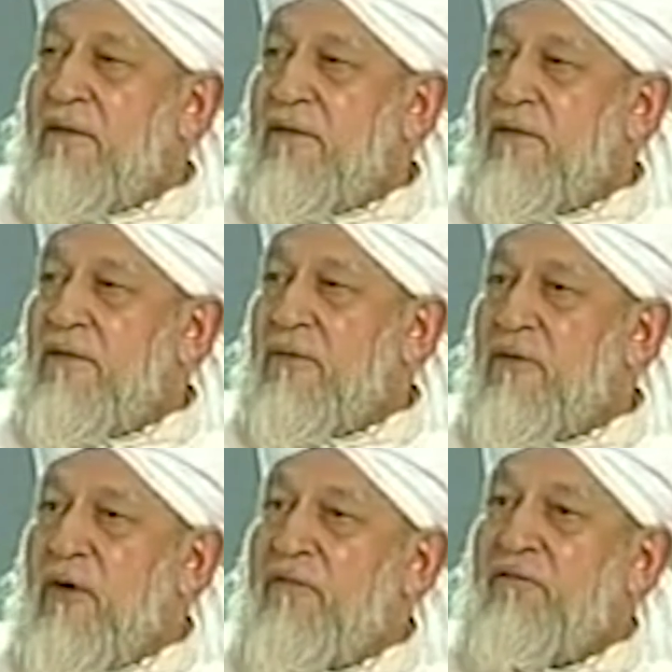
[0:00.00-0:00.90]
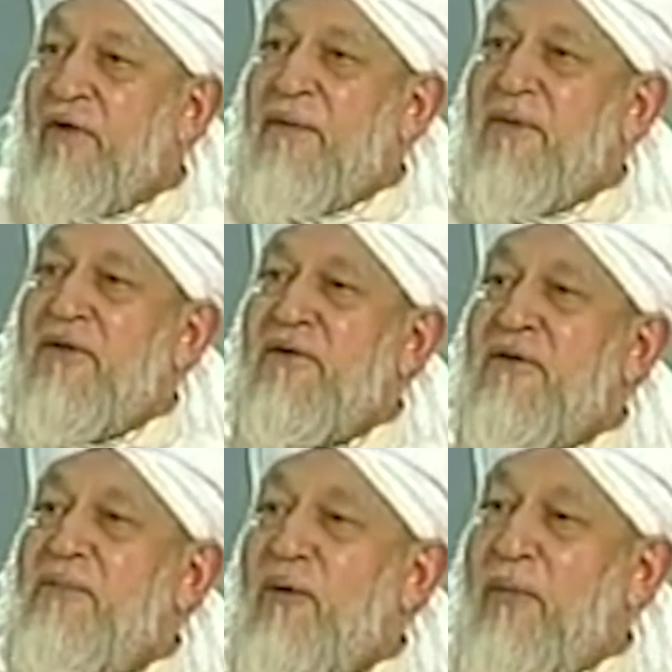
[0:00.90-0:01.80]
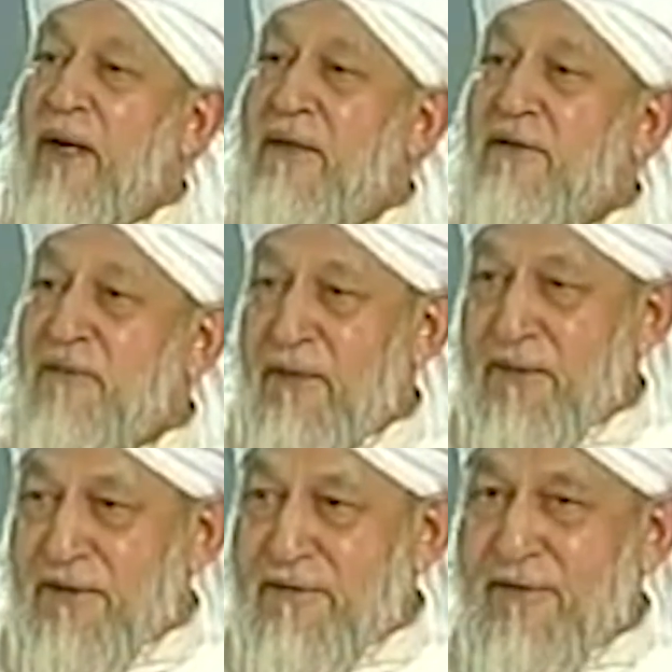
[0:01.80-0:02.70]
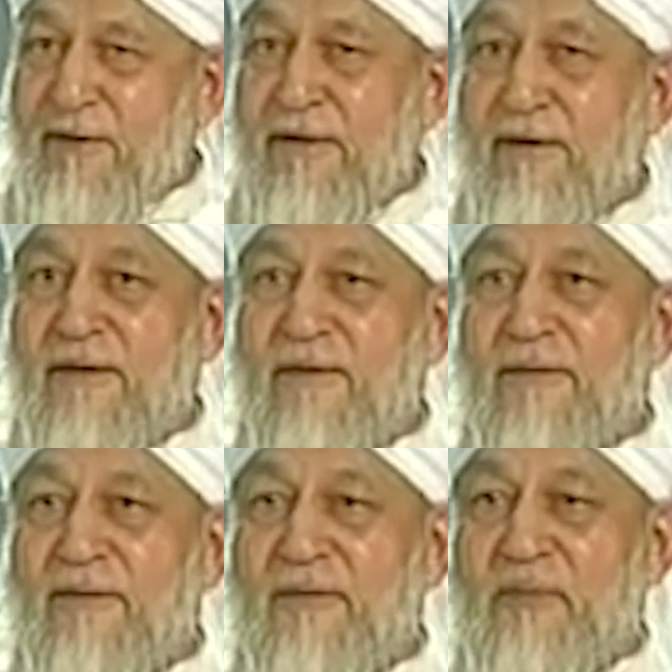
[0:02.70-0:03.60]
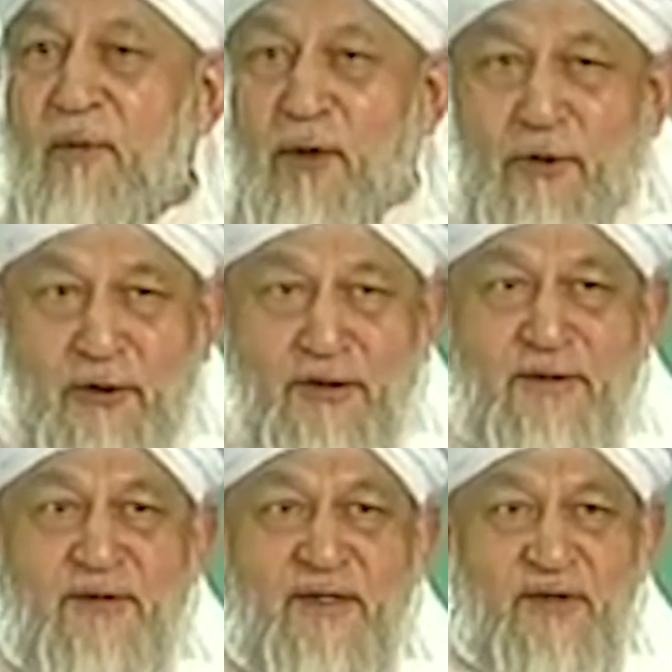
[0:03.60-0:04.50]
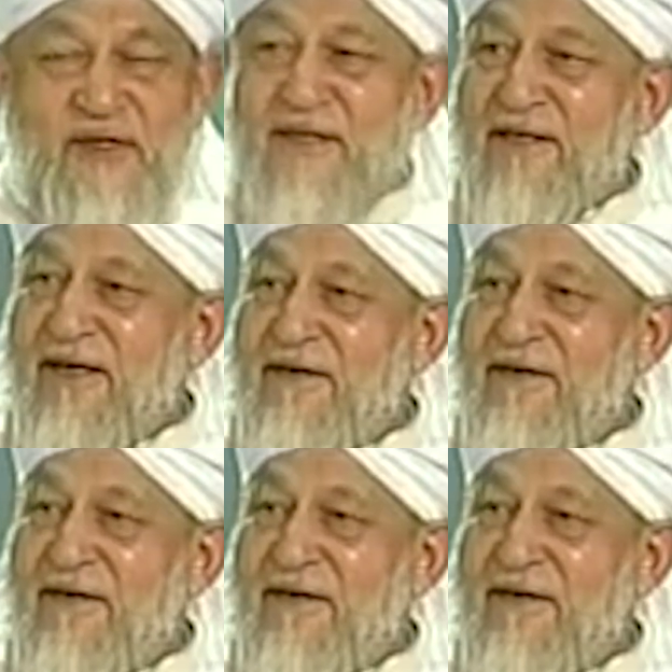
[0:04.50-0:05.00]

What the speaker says: So you have famous diplomats, famous politicians and this and that.